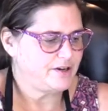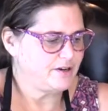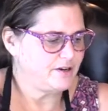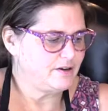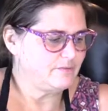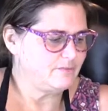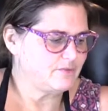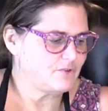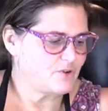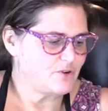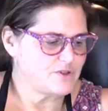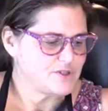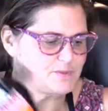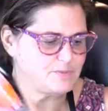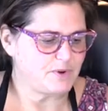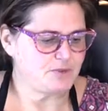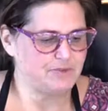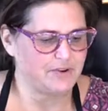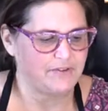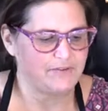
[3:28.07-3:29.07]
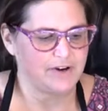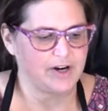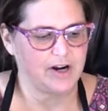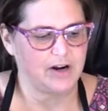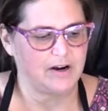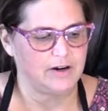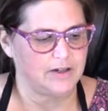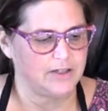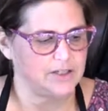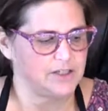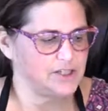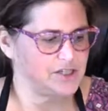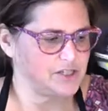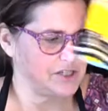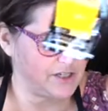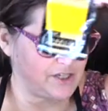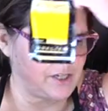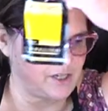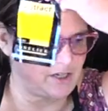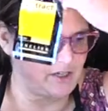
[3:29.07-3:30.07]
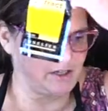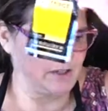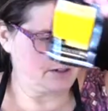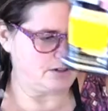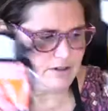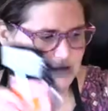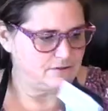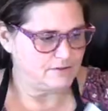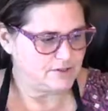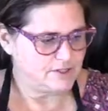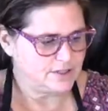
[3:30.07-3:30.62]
of course my favorite orange and yellow.